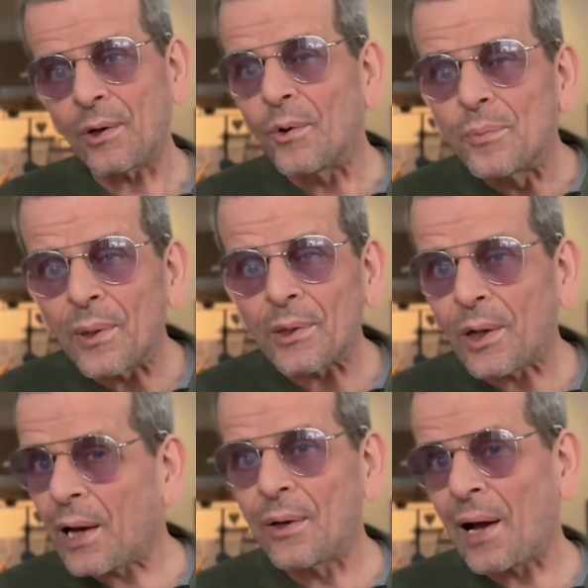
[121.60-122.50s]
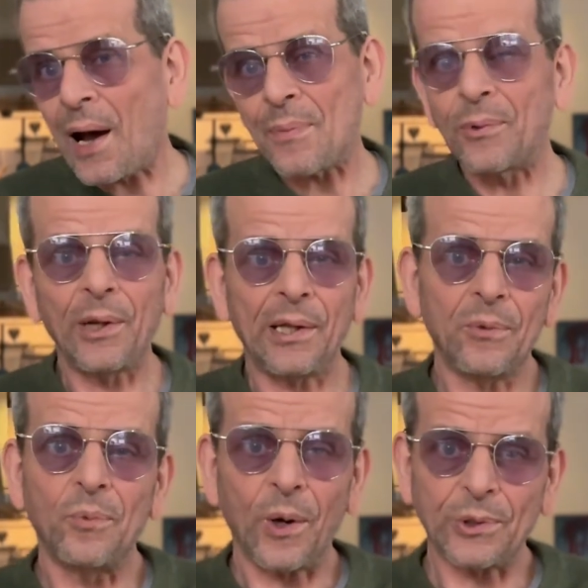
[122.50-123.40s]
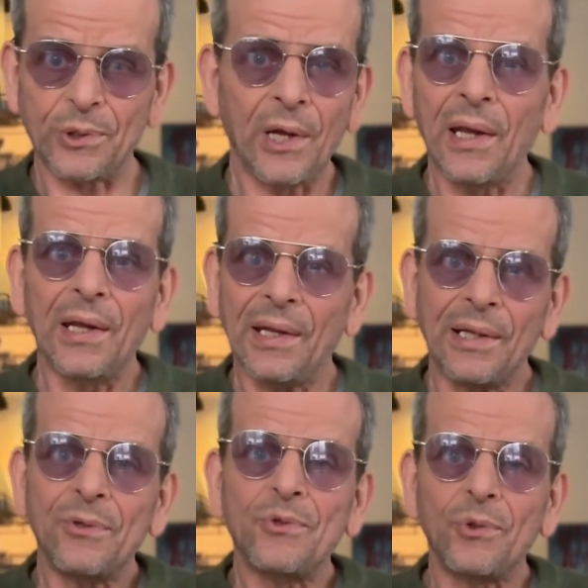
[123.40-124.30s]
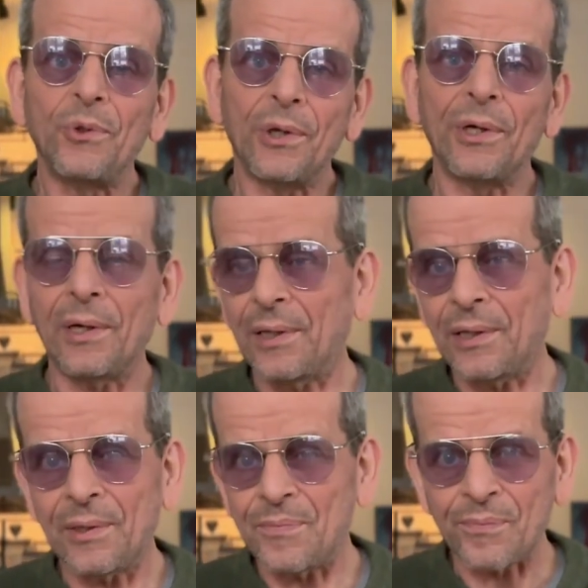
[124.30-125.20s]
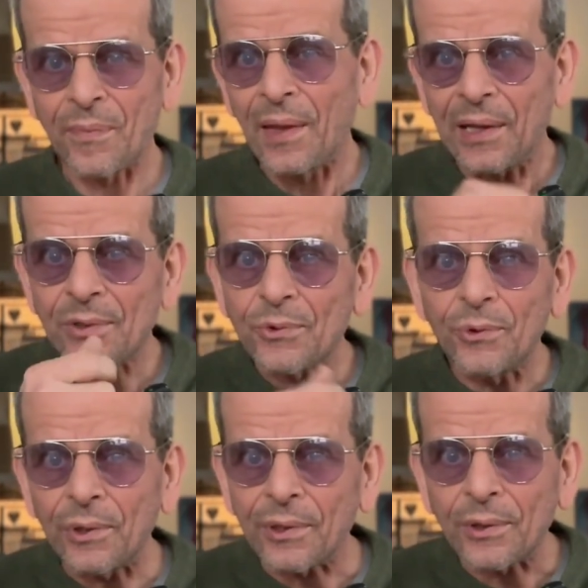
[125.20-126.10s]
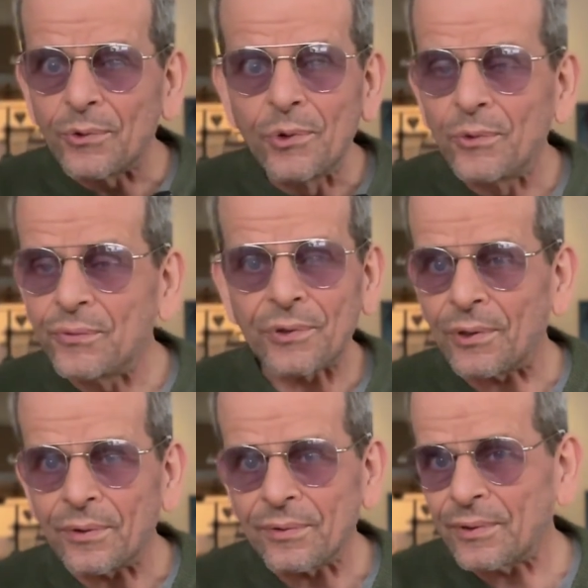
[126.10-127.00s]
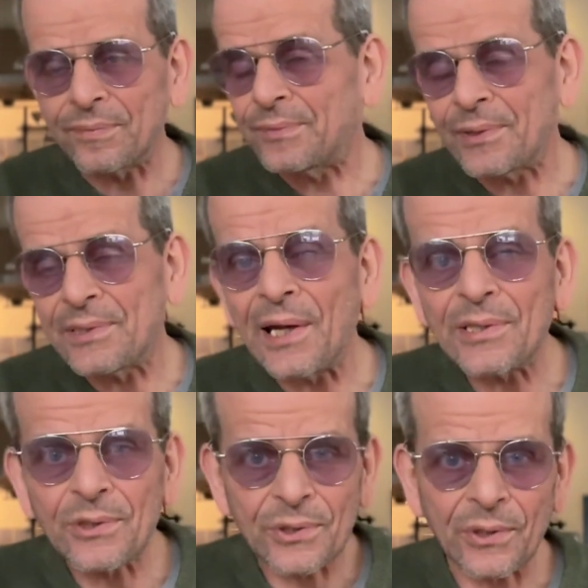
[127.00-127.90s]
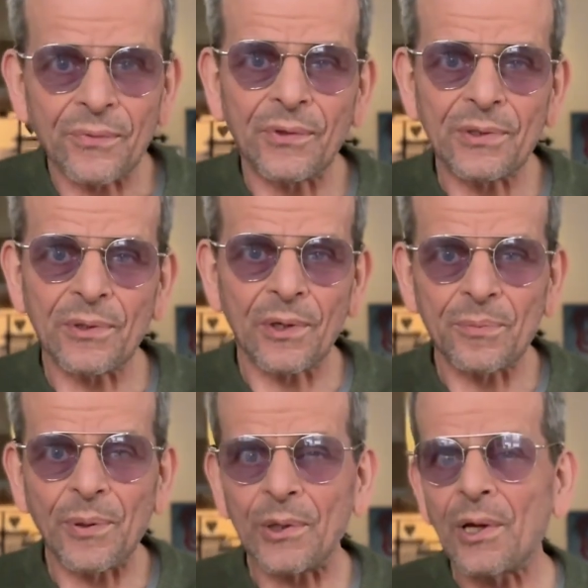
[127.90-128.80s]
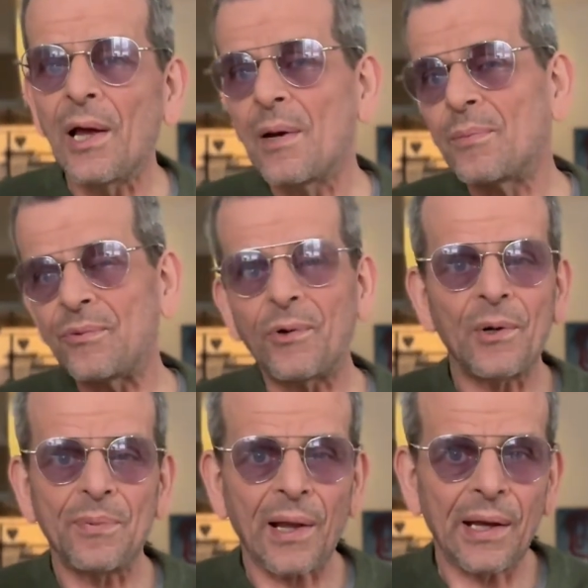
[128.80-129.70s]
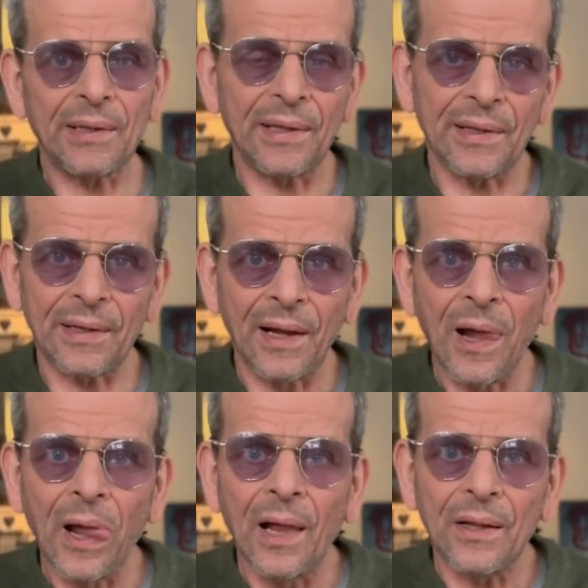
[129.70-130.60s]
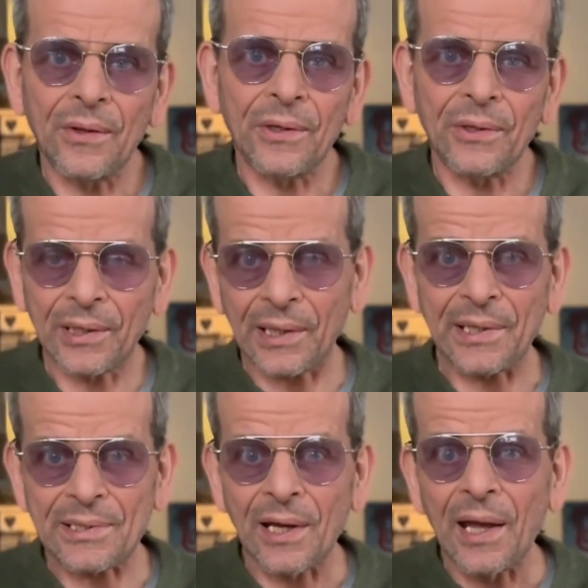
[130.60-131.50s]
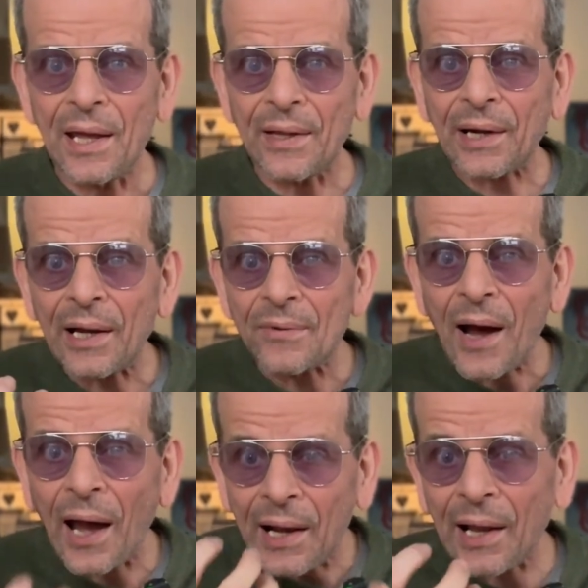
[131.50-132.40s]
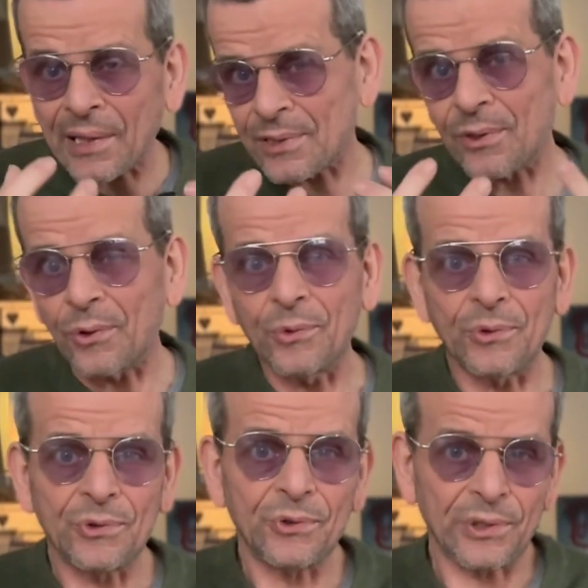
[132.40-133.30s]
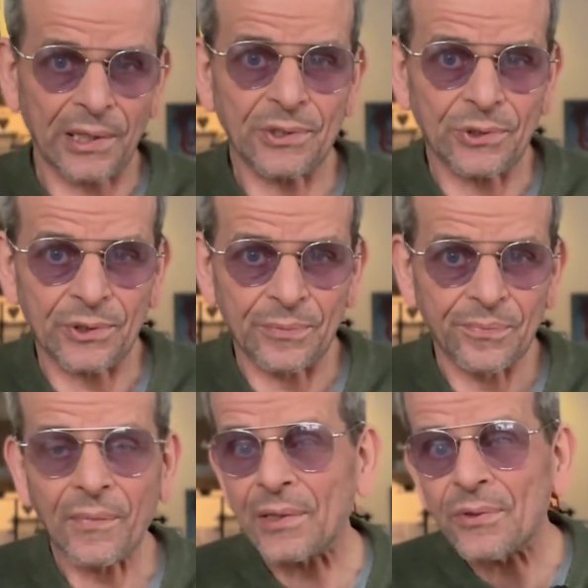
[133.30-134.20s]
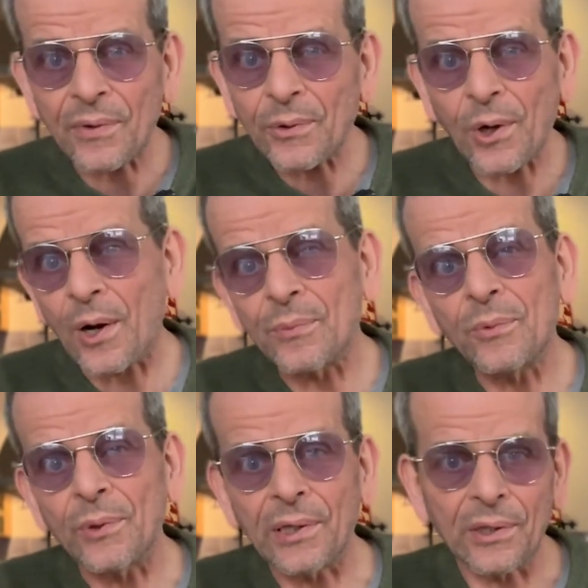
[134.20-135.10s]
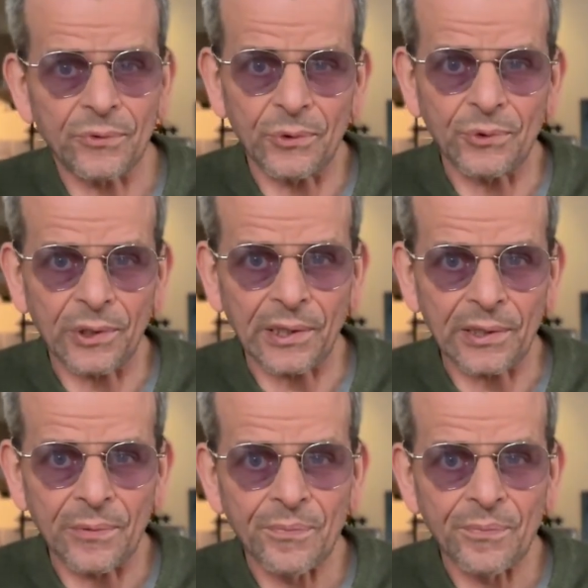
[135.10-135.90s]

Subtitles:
Copper Carbonate wash into the grooves or the textures of this pot before I applied the glaze. And that kind of highlights those textures. It's a very common way of using it.